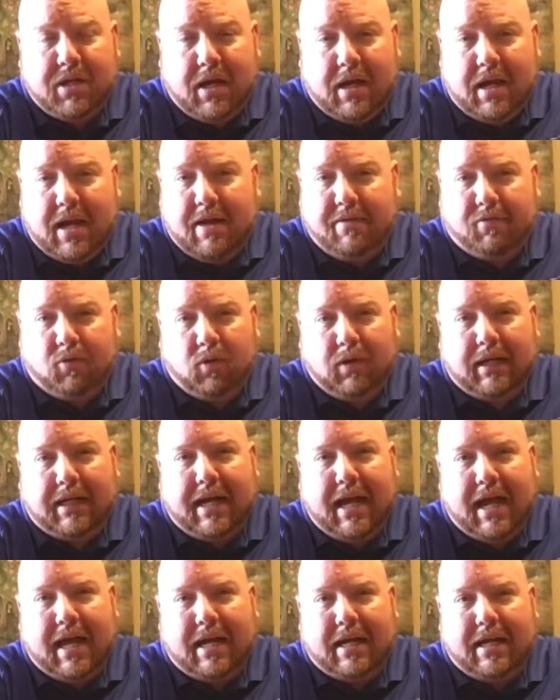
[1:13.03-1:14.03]
and never
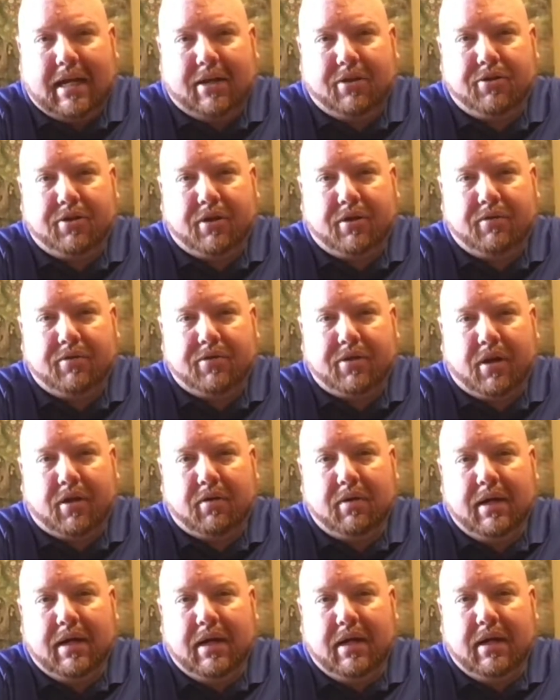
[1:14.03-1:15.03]
really had an issue, so